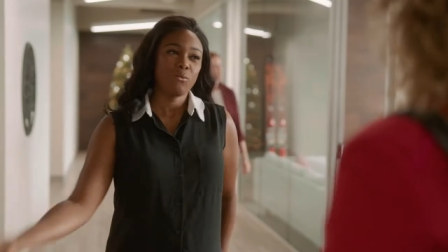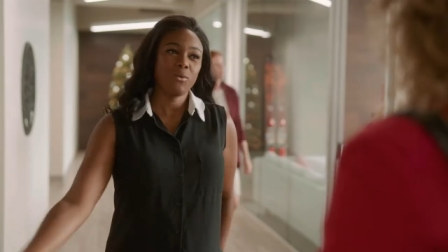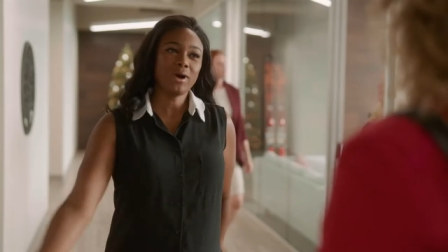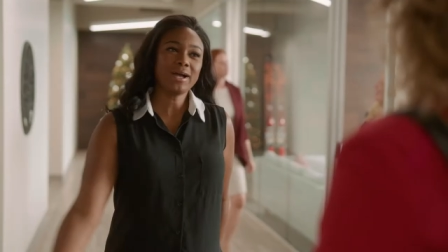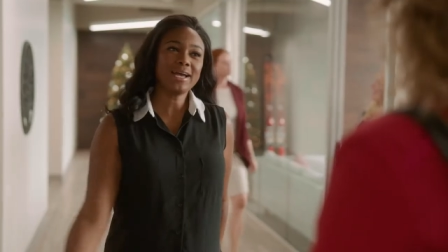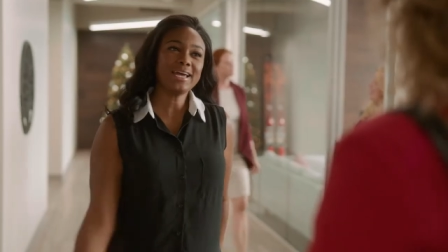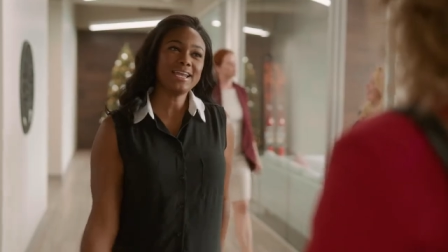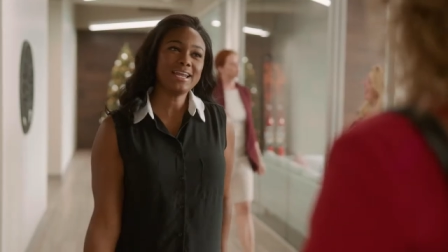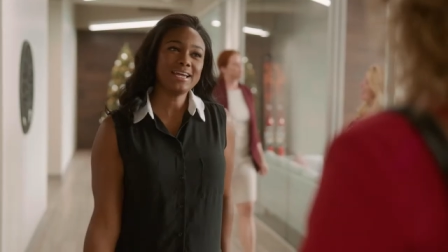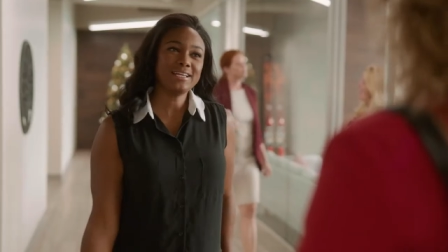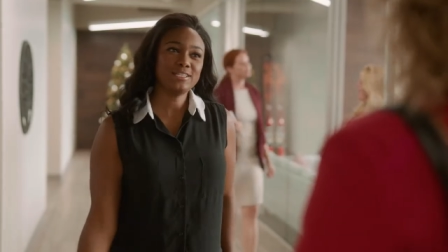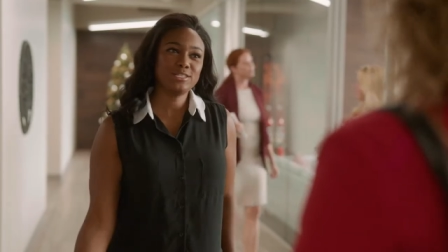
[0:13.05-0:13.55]
What
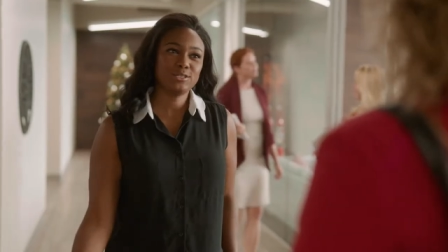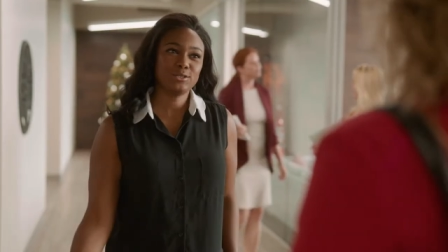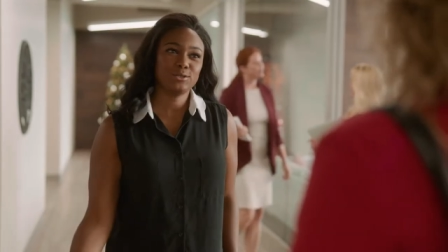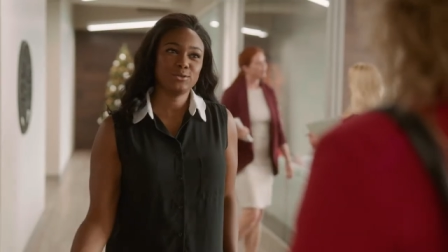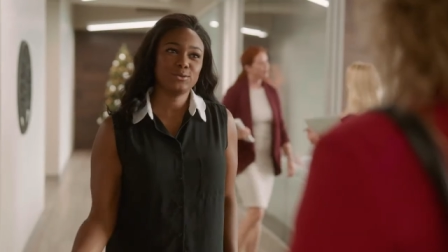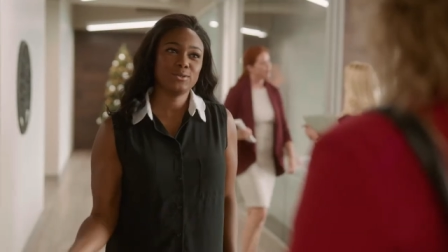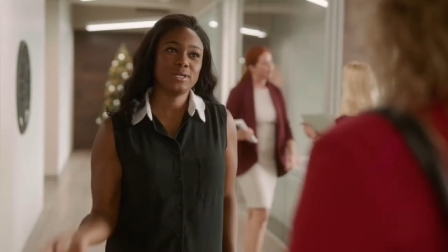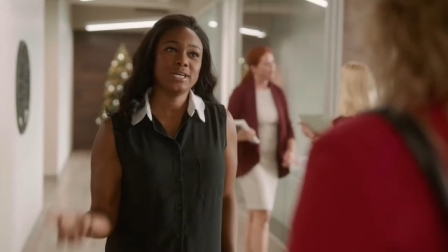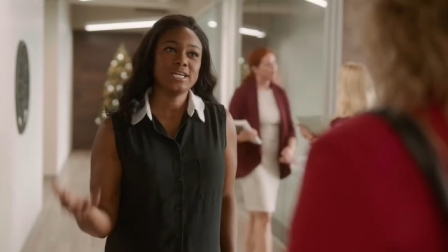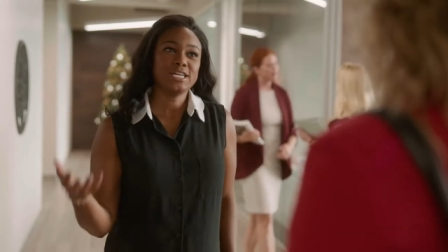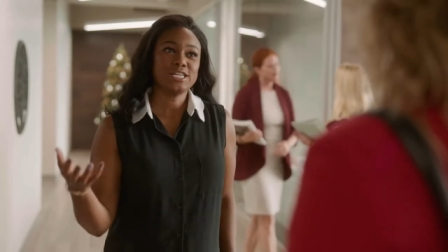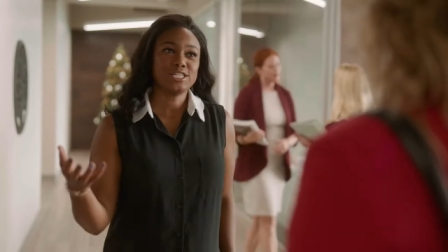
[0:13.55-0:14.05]
can I
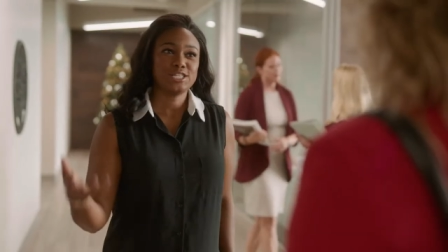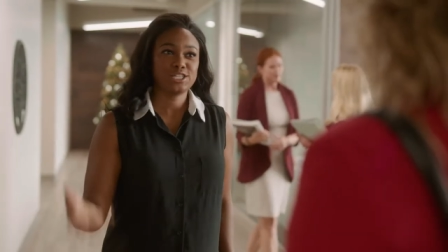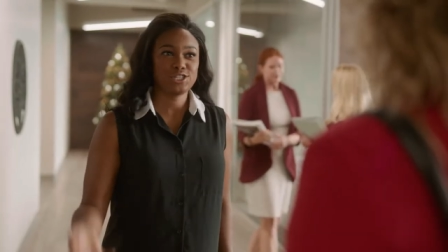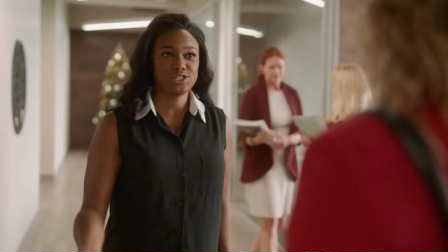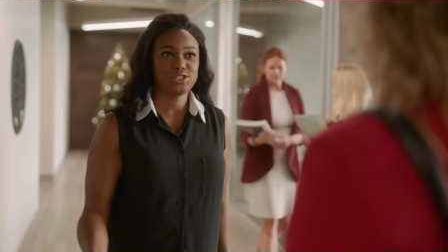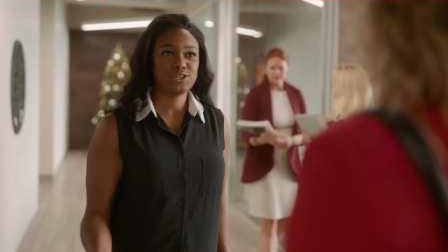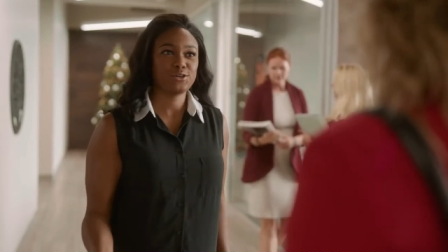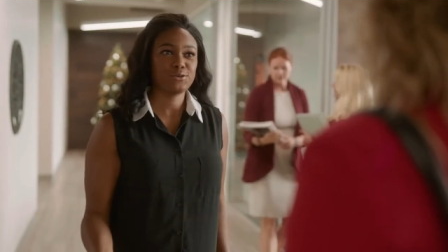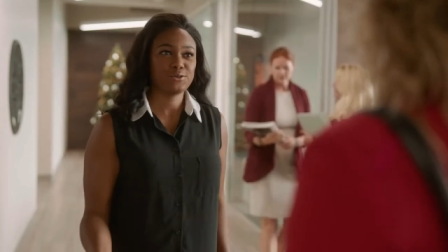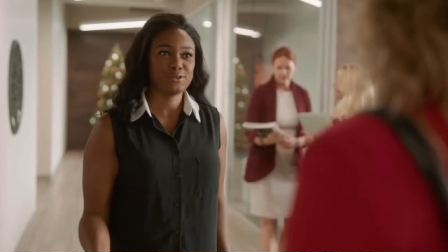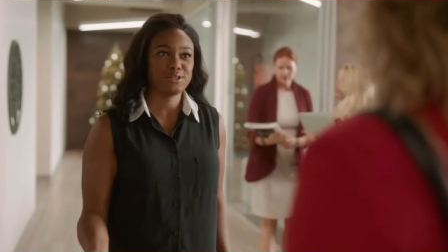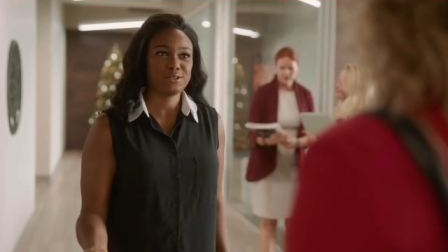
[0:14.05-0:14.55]
do to
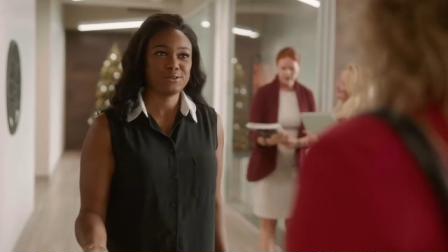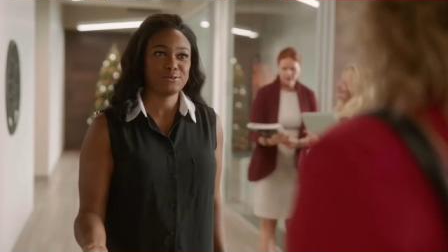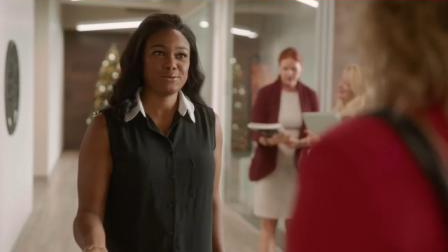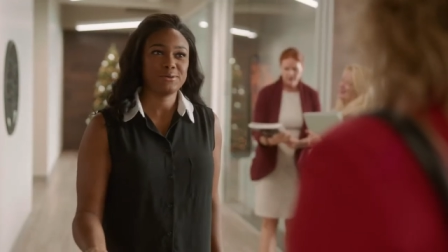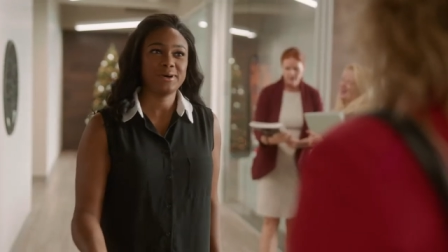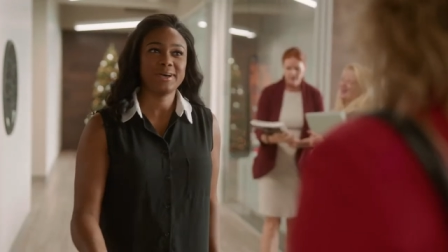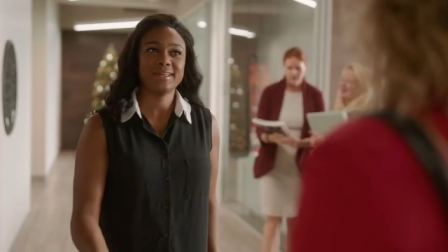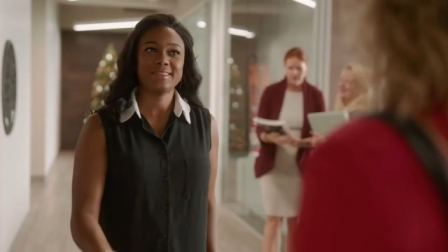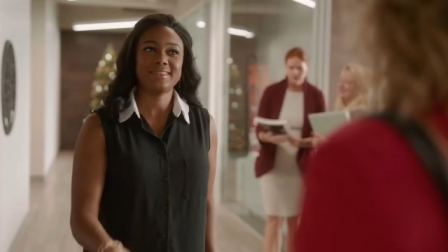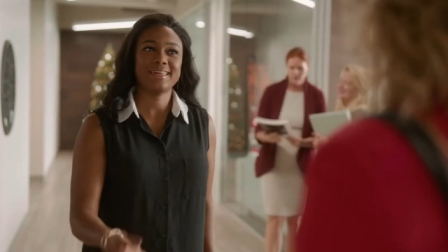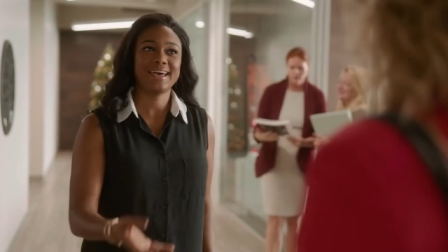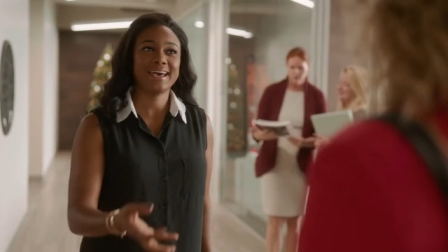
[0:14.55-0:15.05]
show you
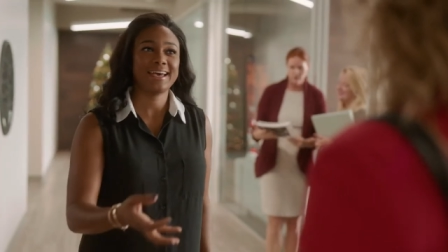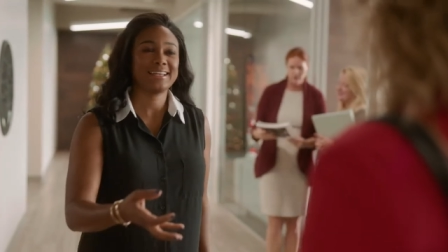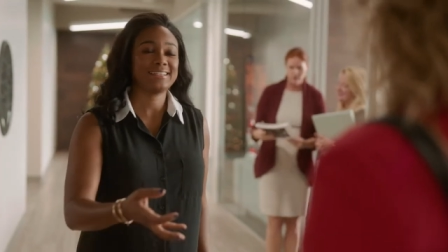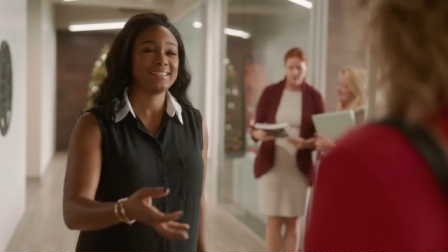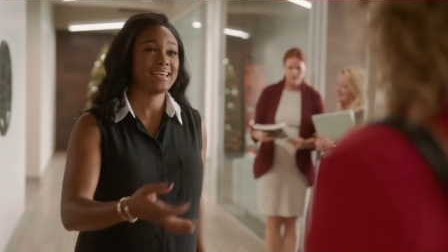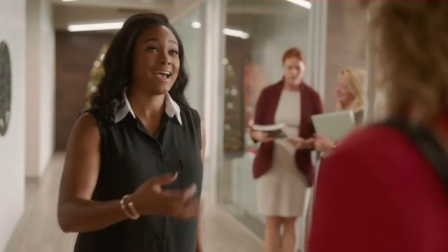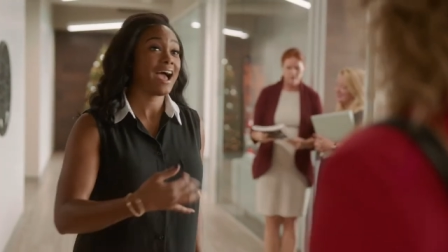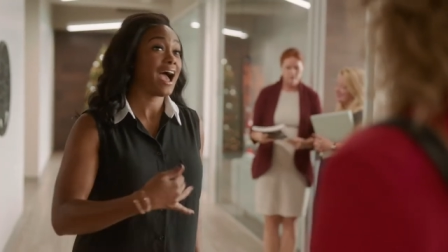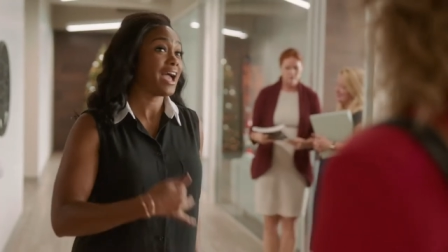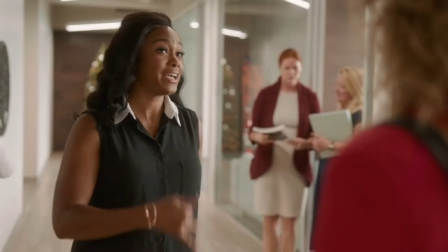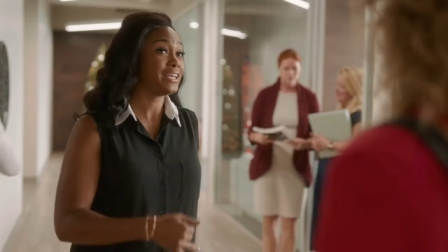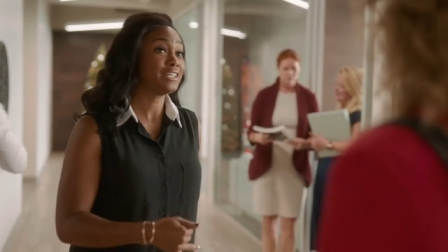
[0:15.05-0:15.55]
that
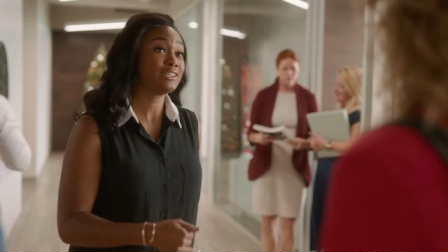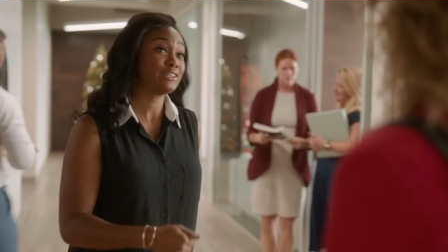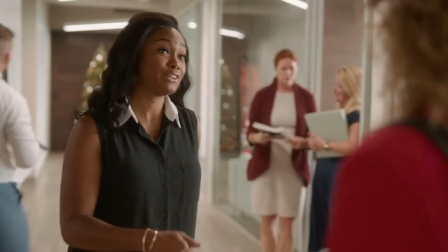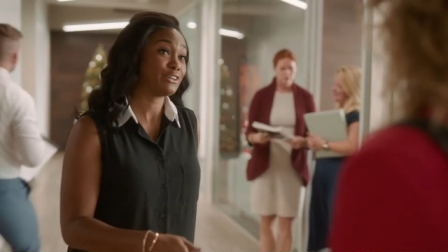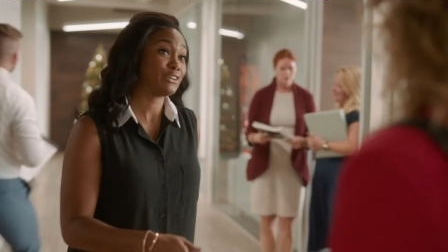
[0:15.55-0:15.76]
I can